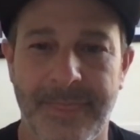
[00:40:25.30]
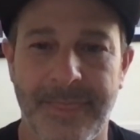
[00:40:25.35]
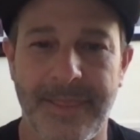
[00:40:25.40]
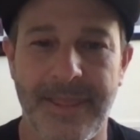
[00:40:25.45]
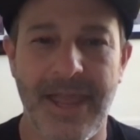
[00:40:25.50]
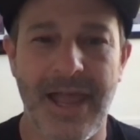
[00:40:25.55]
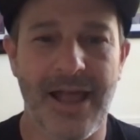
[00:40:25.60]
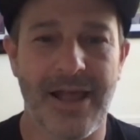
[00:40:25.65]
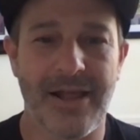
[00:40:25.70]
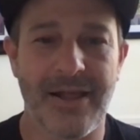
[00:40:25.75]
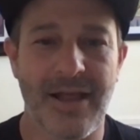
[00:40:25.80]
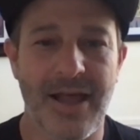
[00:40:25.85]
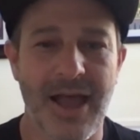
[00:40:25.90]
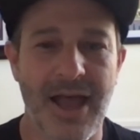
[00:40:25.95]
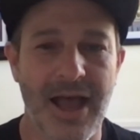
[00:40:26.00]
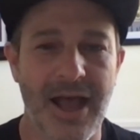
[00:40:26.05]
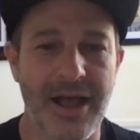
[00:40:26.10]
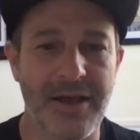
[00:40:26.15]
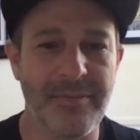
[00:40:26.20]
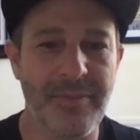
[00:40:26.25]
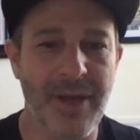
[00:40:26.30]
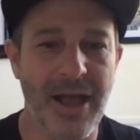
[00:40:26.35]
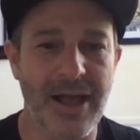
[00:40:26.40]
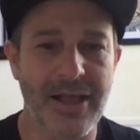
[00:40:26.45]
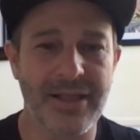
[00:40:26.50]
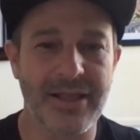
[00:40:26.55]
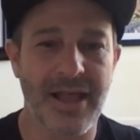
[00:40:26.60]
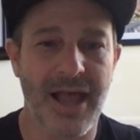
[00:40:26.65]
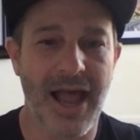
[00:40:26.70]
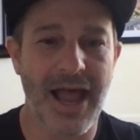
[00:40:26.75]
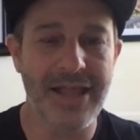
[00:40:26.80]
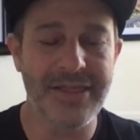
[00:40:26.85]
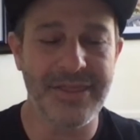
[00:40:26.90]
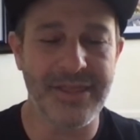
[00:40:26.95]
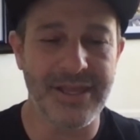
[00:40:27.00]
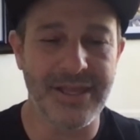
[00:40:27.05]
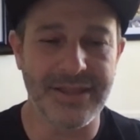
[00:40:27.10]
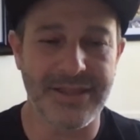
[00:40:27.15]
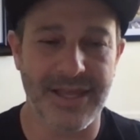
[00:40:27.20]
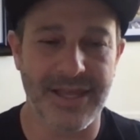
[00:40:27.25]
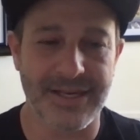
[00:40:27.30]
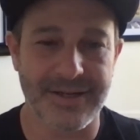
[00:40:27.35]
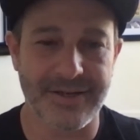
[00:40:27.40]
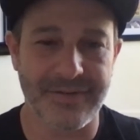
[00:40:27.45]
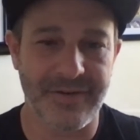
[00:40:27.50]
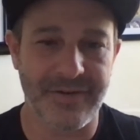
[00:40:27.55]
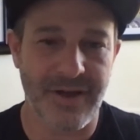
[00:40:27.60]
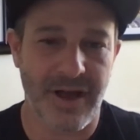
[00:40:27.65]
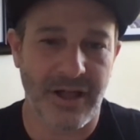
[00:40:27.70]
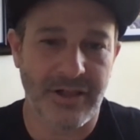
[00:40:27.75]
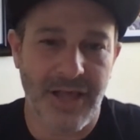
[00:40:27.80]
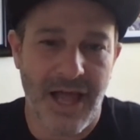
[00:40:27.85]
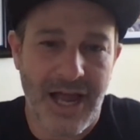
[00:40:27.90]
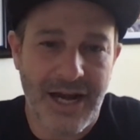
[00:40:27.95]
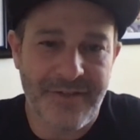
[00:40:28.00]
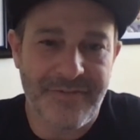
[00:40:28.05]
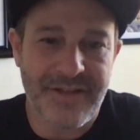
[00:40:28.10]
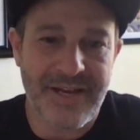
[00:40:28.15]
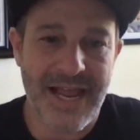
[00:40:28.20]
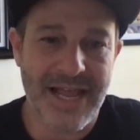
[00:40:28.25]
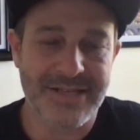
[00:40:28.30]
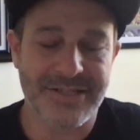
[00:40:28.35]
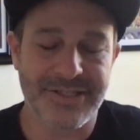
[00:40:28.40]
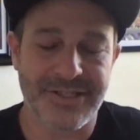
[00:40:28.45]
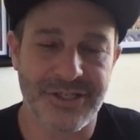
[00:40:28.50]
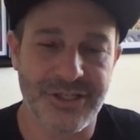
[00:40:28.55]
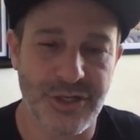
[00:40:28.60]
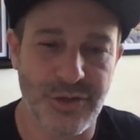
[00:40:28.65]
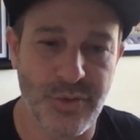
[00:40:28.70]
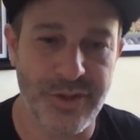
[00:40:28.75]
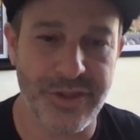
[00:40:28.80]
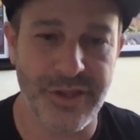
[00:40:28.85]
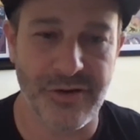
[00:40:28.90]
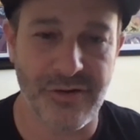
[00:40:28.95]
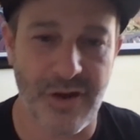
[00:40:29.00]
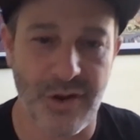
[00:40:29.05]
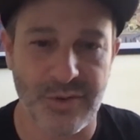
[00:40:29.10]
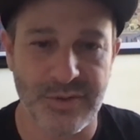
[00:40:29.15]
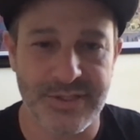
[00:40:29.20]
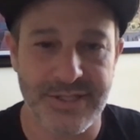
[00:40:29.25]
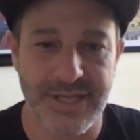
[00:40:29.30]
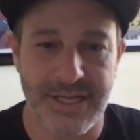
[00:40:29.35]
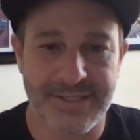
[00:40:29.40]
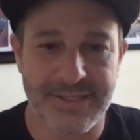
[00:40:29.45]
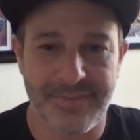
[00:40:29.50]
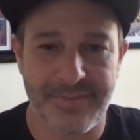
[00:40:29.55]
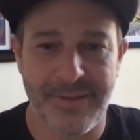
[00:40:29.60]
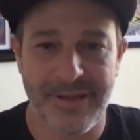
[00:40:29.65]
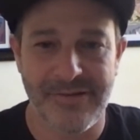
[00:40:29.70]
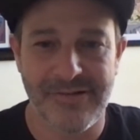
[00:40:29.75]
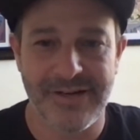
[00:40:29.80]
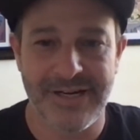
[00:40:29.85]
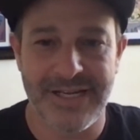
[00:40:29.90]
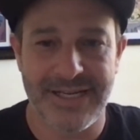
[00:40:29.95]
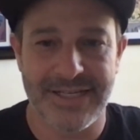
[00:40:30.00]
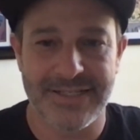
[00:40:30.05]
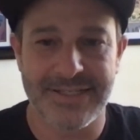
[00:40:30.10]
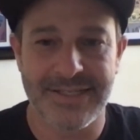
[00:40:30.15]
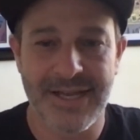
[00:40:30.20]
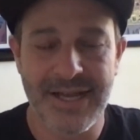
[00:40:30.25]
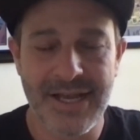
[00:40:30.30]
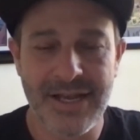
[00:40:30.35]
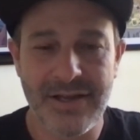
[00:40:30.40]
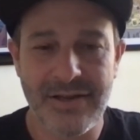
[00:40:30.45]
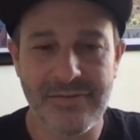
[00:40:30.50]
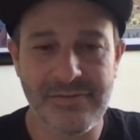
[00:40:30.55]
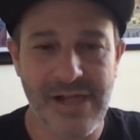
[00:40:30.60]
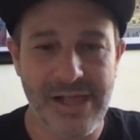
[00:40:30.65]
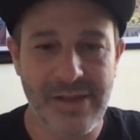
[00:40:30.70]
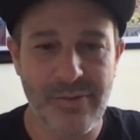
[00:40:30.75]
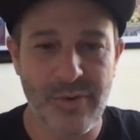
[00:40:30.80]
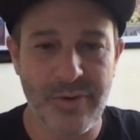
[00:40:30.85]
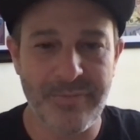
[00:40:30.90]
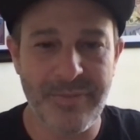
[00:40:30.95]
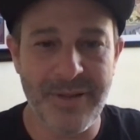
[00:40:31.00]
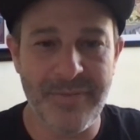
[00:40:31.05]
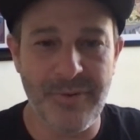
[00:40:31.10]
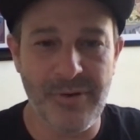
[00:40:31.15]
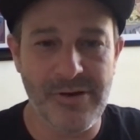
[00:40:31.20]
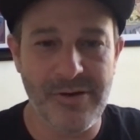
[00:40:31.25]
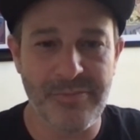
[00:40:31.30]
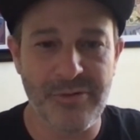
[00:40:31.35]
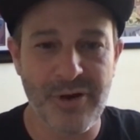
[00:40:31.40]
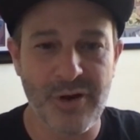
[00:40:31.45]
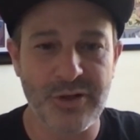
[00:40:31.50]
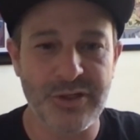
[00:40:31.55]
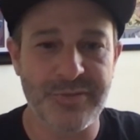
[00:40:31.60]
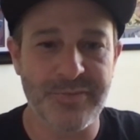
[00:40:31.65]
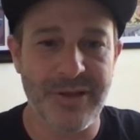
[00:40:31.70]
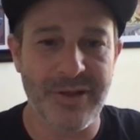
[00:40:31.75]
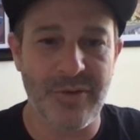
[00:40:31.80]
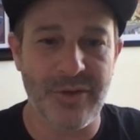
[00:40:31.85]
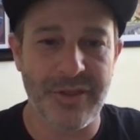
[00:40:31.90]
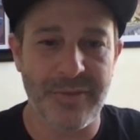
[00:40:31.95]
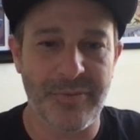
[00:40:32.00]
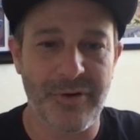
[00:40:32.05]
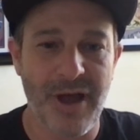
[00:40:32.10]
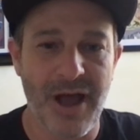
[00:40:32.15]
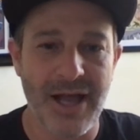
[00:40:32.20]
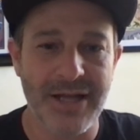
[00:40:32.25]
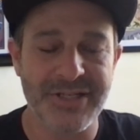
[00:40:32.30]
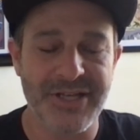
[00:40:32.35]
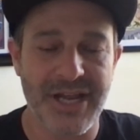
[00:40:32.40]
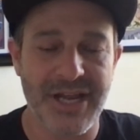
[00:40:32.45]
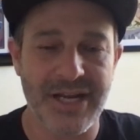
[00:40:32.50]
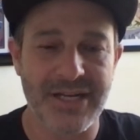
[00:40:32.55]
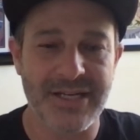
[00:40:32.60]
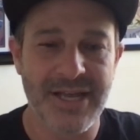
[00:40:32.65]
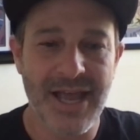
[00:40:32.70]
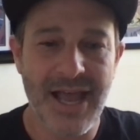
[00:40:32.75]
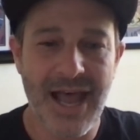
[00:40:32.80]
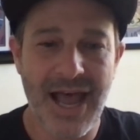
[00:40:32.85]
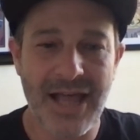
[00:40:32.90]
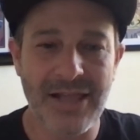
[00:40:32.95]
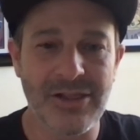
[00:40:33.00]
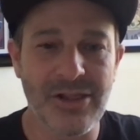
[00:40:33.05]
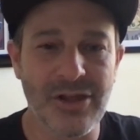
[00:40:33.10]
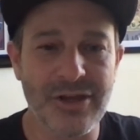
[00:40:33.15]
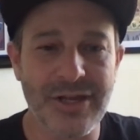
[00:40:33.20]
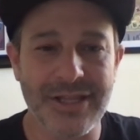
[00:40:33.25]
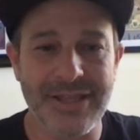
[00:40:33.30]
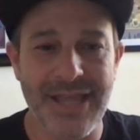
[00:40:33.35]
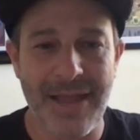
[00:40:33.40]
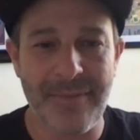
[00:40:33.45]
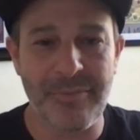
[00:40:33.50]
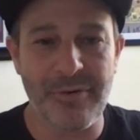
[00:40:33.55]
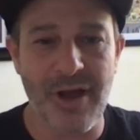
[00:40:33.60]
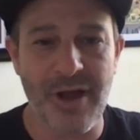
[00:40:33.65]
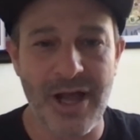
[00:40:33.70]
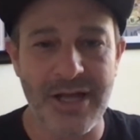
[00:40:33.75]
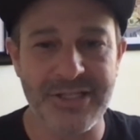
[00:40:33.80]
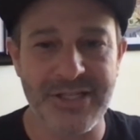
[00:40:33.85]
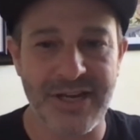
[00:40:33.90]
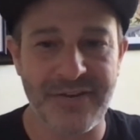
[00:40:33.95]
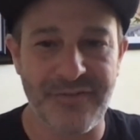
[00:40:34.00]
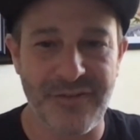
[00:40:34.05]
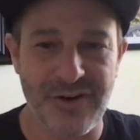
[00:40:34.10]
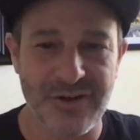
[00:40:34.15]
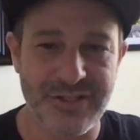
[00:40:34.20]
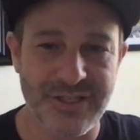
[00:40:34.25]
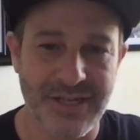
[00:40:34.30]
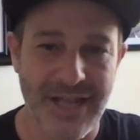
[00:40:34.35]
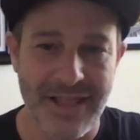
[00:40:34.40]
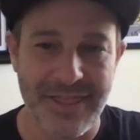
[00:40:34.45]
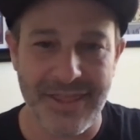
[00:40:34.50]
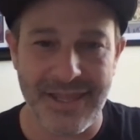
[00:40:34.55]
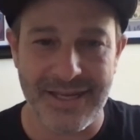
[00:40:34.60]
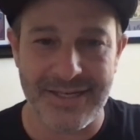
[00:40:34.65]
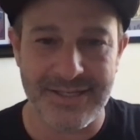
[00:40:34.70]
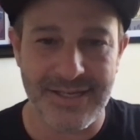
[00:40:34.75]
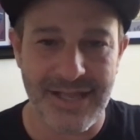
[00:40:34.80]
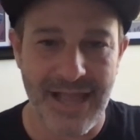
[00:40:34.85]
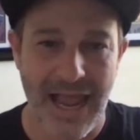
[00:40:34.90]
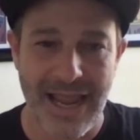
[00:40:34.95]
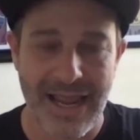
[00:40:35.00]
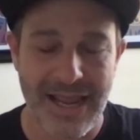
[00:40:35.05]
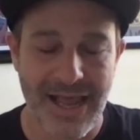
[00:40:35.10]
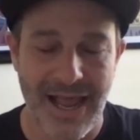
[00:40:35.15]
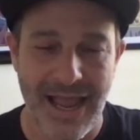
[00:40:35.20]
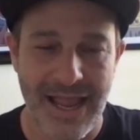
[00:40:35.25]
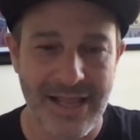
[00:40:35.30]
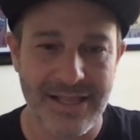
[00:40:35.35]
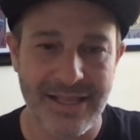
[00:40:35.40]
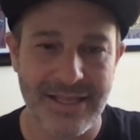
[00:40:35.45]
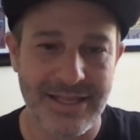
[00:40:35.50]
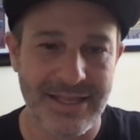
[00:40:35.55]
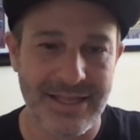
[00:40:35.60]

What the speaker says: Yeah. I think that a lot of it has to do with your own sensibilities. Like, when people approach me with a project, I look at that project first and I think I